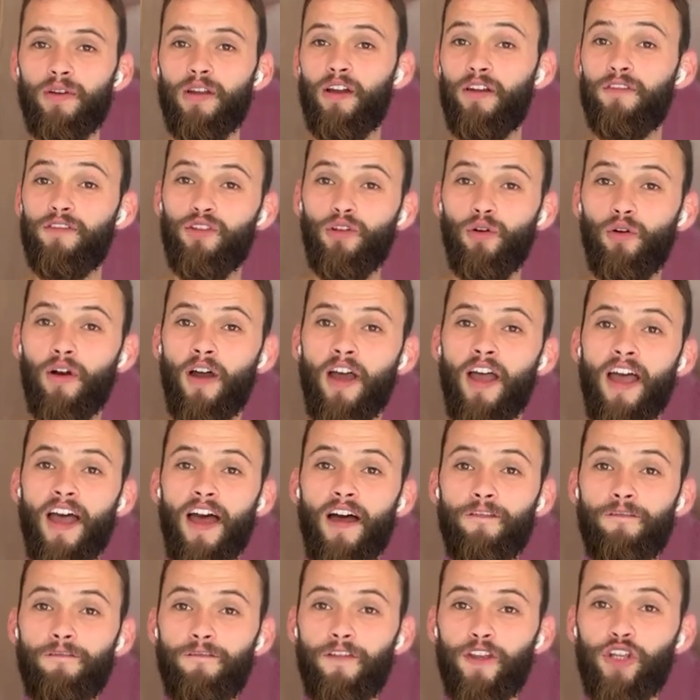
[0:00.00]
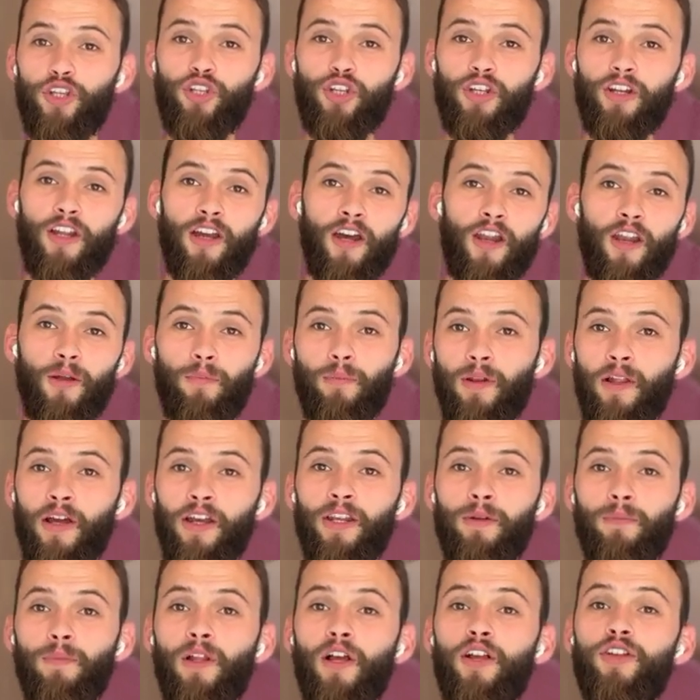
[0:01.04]
Now, if you're efficient at applying
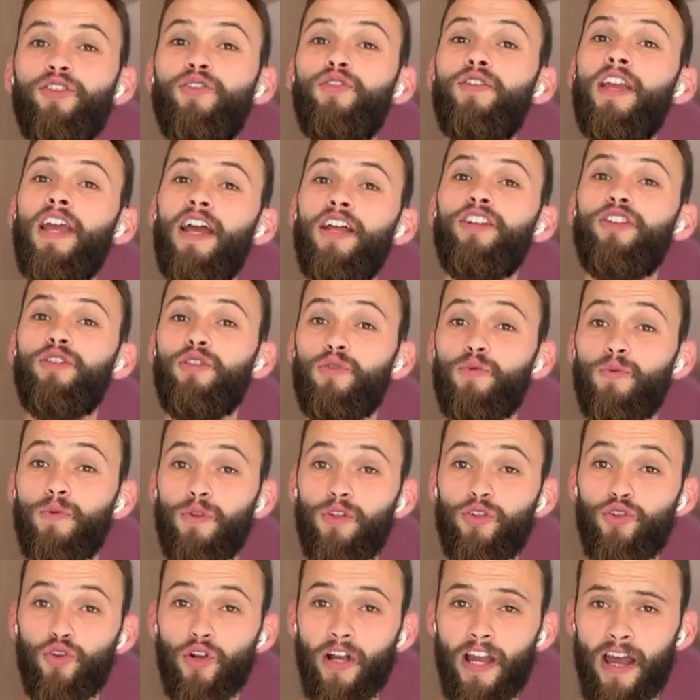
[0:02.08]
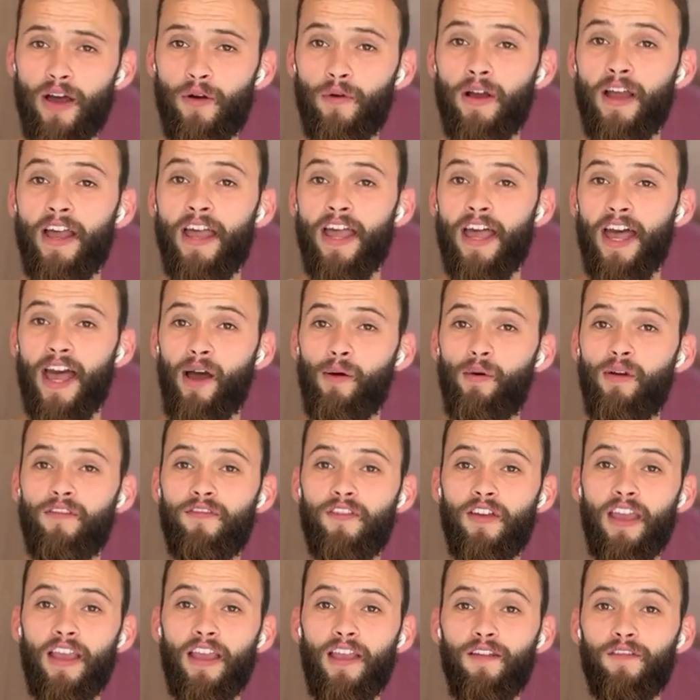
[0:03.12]
the plaster, you can do this with a trowel. However,
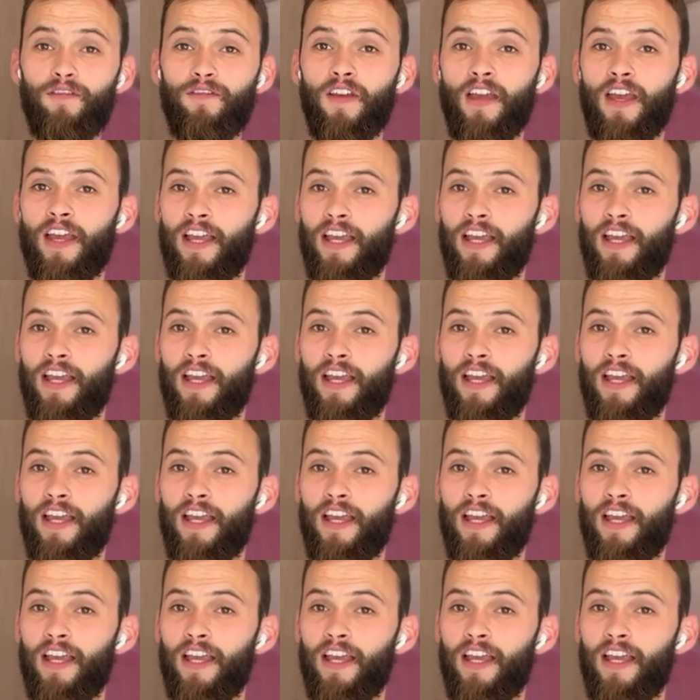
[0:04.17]
if